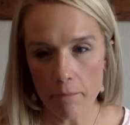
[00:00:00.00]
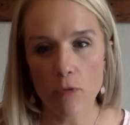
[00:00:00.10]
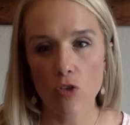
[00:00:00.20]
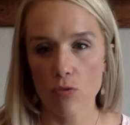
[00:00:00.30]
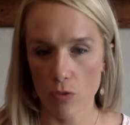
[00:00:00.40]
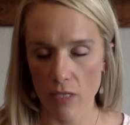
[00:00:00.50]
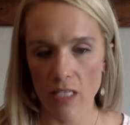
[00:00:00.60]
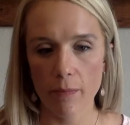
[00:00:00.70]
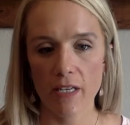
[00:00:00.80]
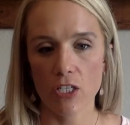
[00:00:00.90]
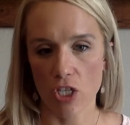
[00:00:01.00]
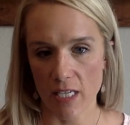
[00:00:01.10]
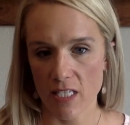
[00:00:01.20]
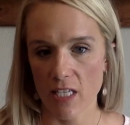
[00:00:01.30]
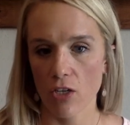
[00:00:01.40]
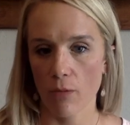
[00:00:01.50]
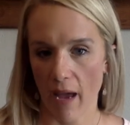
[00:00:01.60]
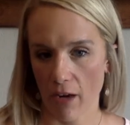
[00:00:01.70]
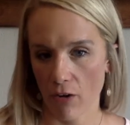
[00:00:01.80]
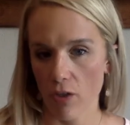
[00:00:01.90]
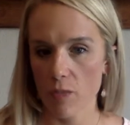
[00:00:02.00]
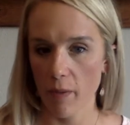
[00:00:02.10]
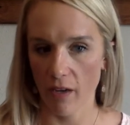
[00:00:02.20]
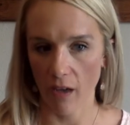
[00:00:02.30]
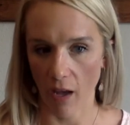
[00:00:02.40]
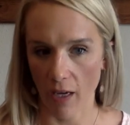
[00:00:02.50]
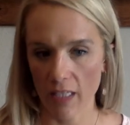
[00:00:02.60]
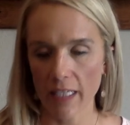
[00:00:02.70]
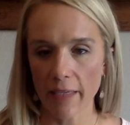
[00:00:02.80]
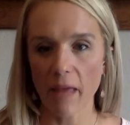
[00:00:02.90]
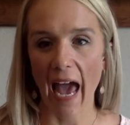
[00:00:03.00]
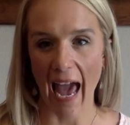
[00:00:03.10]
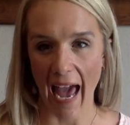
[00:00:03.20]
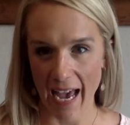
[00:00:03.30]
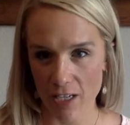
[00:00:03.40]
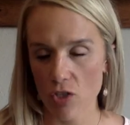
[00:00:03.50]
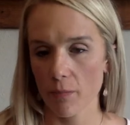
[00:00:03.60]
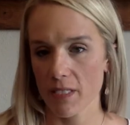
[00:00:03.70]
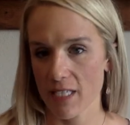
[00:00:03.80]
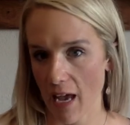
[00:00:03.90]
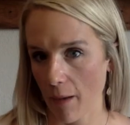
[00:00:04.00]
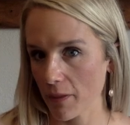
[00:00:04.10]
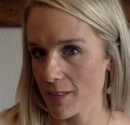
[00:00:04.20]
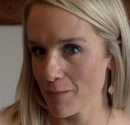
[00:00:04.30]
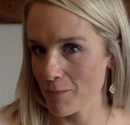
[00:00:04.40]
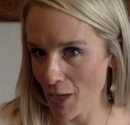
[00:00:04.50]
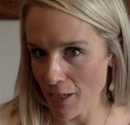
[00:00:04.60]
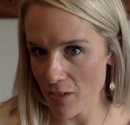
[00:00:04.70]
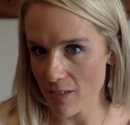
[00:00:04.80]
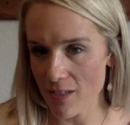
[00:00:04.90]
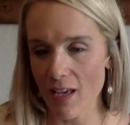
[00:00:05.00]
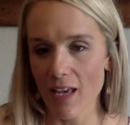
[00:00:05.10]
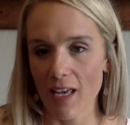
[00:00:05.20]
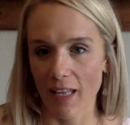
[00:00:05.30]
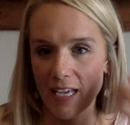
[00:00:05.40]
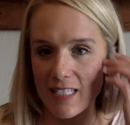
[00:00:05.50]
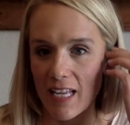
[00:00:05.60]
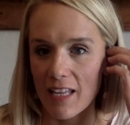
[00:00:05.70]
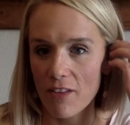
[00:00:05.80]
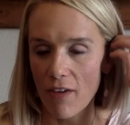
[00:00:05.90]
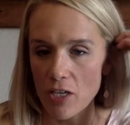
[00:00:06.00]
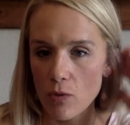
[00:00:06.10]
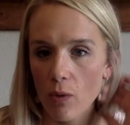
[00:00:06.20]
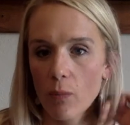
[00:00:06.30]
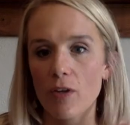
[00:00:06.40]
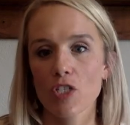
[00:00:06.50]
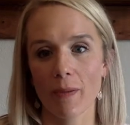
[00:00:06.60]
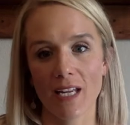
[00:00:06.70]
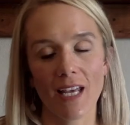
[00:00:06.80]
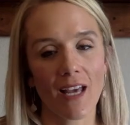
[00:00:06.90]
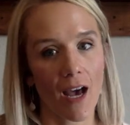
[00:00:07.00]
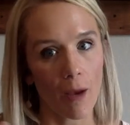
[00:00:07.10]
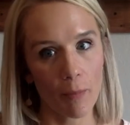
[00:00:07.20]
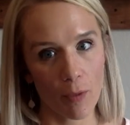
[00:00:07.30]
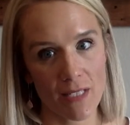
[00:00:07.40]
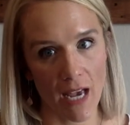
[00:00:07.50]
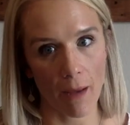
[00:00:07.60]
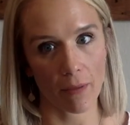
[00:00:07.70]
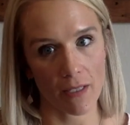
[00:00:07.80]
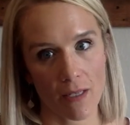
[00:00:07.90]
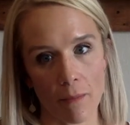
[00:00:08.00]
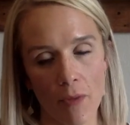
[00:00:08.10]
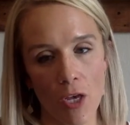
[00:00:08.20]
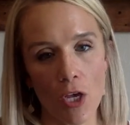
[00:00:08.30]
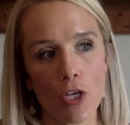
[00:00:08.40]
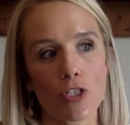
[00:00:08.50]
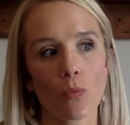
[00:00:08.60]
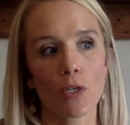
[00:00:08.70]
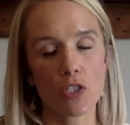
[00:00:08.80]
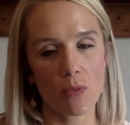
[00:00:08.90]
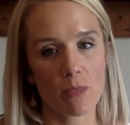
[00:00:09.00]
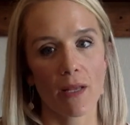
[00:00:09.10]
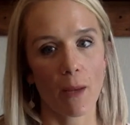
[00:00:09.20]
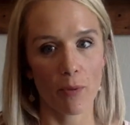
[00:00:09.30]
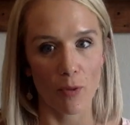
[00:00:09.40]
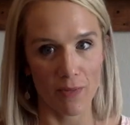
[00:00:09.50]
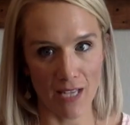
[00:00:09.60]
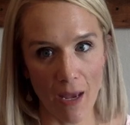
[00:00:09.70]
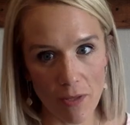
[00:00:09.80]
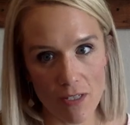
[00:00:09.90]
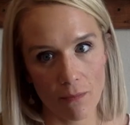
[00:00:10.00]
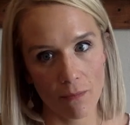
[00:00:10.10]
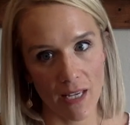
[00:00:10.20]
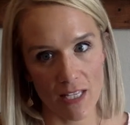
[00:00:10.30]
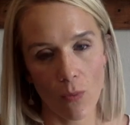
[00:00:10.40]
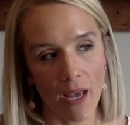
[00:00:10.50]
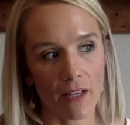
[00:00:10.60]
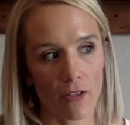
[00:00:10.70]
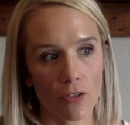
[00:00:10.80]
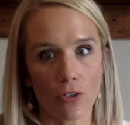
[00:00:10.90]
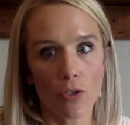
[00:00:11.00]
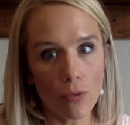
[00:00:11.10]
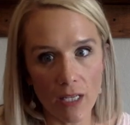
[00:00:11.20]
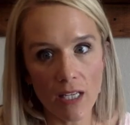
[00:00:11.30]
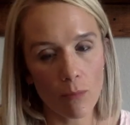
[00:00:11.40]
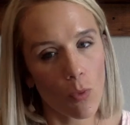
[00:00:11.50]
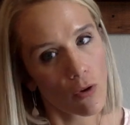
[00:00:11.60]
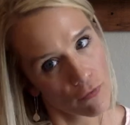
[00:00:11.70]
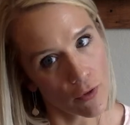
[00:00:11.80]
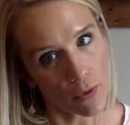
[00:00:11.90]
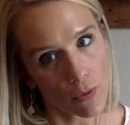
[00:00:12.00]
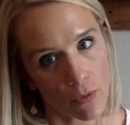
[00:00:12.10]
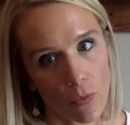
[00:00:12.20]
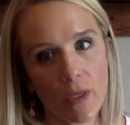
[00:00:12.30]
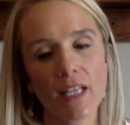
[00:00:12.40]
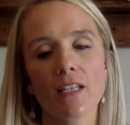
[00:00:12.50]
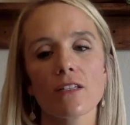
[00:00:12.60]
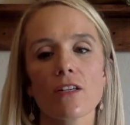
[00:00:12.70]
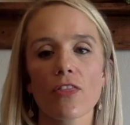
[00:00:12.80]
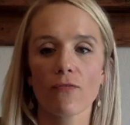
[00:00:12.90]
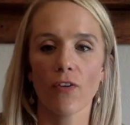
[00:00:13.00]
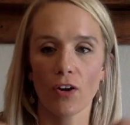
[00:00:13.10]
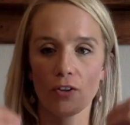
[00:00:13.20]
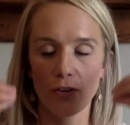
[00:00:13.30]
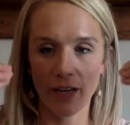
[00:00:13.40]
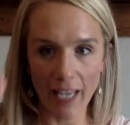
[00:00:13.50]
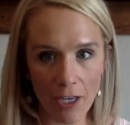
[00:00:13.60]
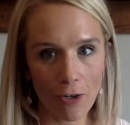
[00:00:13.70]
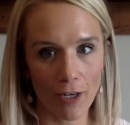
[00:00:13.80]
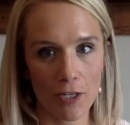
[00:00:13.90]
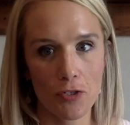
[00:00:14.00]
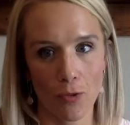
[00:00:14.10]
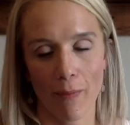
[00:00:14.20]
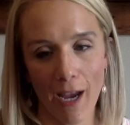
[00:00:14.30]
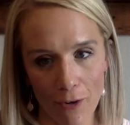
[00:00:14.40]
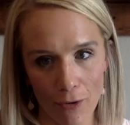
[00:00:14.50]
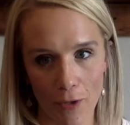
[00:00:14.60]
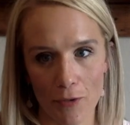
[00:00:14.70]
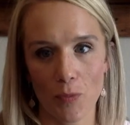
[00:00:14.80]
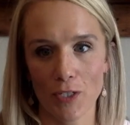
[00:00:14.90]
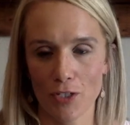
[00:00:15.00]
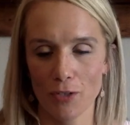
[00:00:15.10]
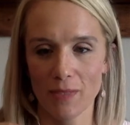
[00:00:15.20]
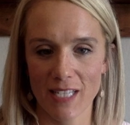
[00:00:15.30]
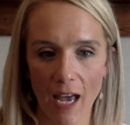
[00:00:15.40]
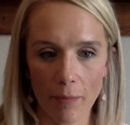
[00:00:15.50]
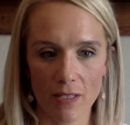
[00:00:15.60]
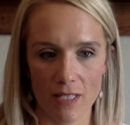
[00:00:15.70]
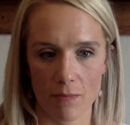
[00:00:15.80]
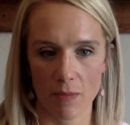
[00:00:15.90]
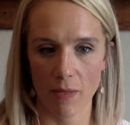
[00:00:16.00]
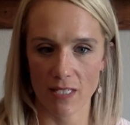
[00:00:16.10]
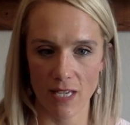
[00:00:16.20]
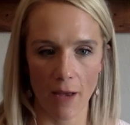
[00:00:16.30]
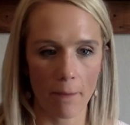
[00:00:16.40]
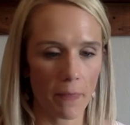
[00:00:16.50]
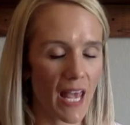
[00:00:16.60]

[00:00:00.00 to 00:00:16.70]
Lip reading: You do need to be adjusting your macros periodically as your metabolism changes. Like I said, in the fascia, we are speeding up your metabolism. So once we speed up your metabolism, guess what? You need more food. We need to further increase your macros once your metabolism speeds up.